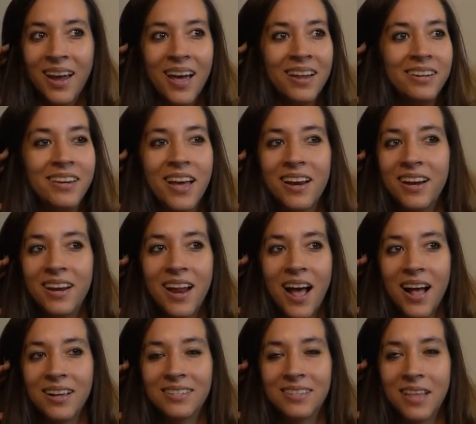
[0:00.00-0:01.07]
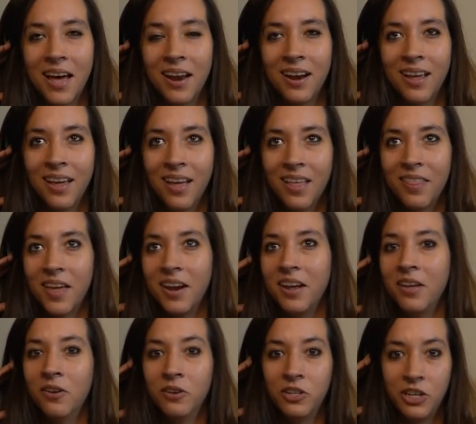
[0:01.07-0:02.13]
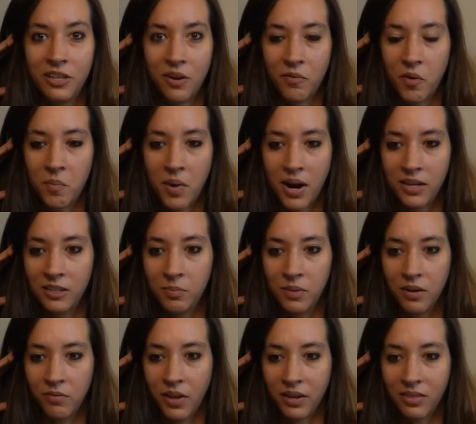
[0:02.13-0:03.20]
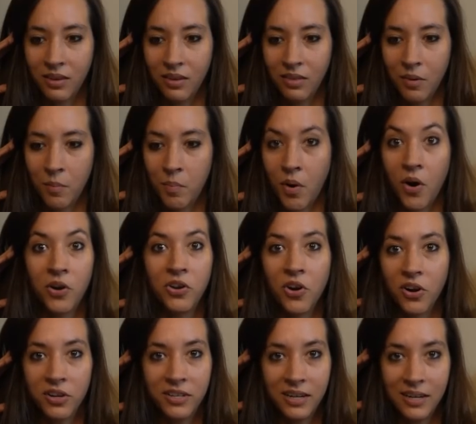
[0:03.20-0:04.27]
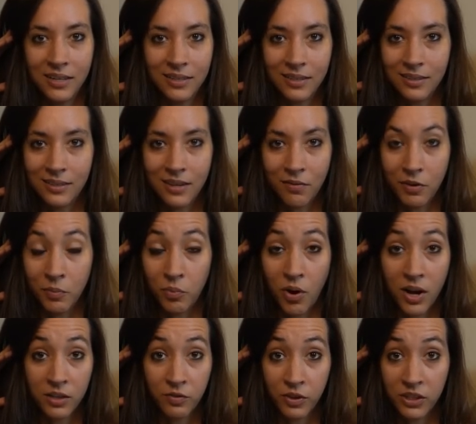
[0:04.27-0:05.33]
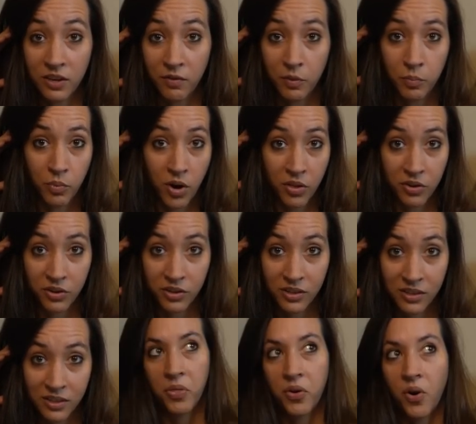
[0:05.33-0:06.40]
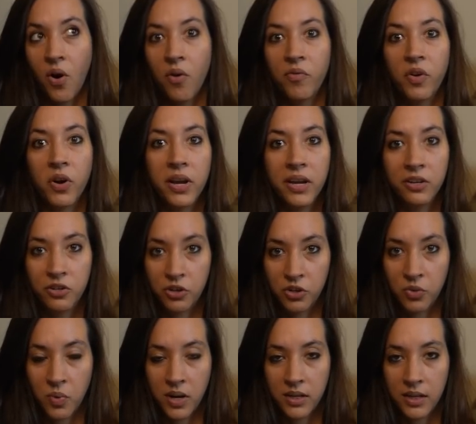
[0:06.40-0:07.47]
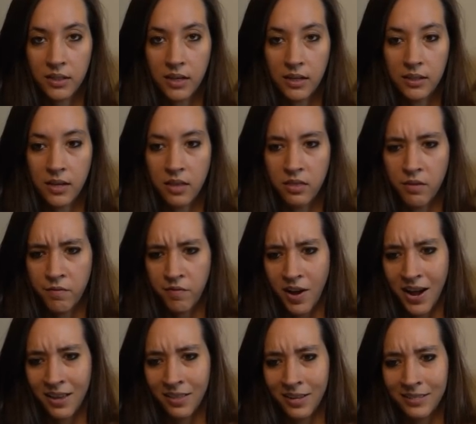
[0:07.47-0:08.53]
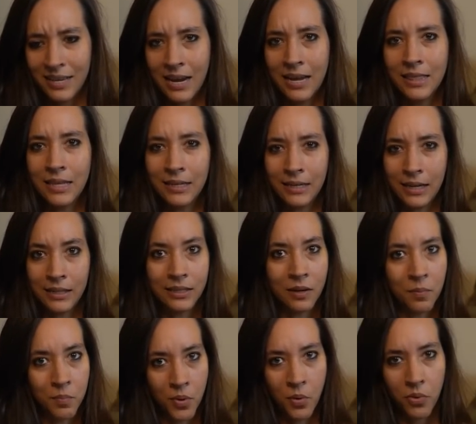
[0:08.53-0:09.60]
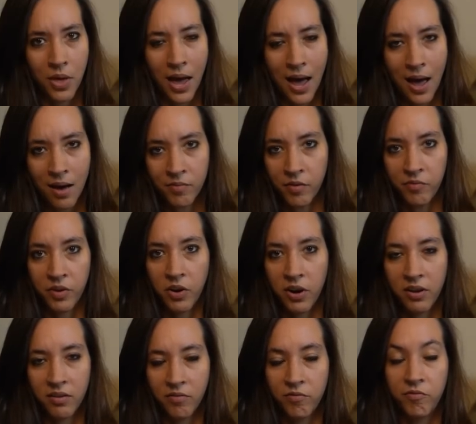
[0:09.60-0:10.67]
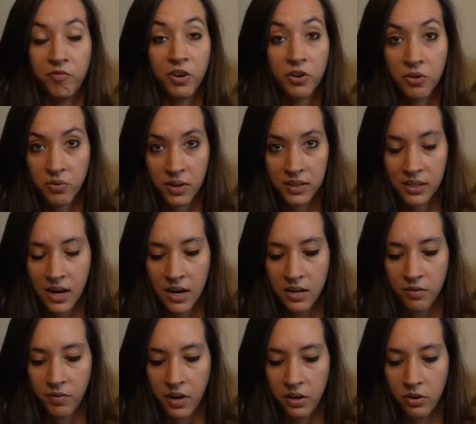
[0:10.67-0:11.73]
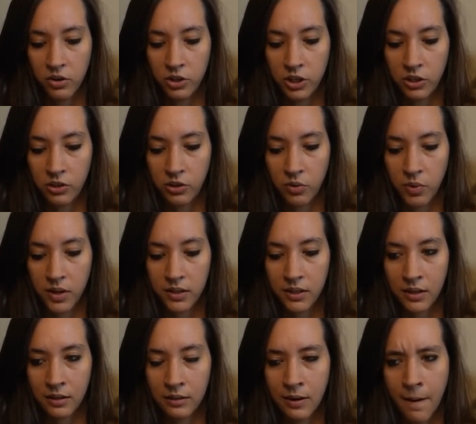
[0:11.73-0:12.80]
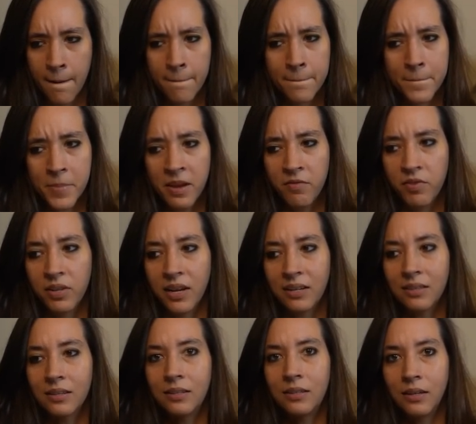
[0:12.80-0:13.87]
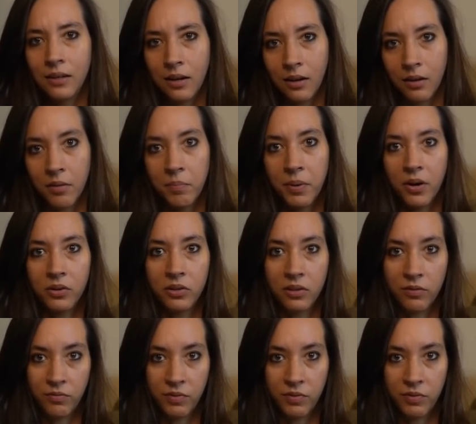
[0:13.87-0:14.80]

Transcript: and yet it has that that energy that reminds me of like the, the barnyard dance in Seven Brides for Seven Brothers. But they're all very intertwined, as I said. The violence and the dancing both have a very vigorous kind of energy to it. And even like the singing compared to the